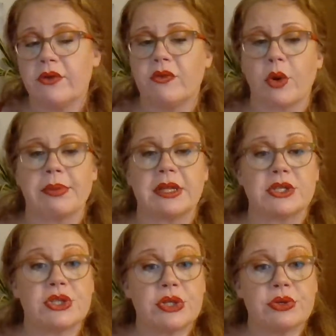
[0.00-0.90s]
4
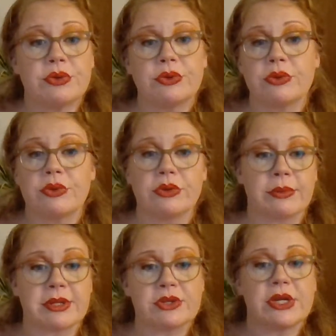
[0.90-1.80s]
plus 2, 3
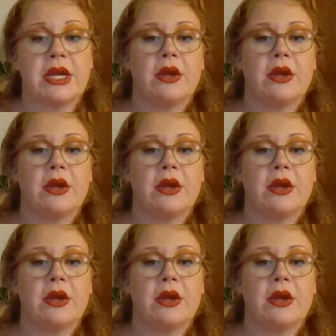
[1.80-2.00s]
plus 3.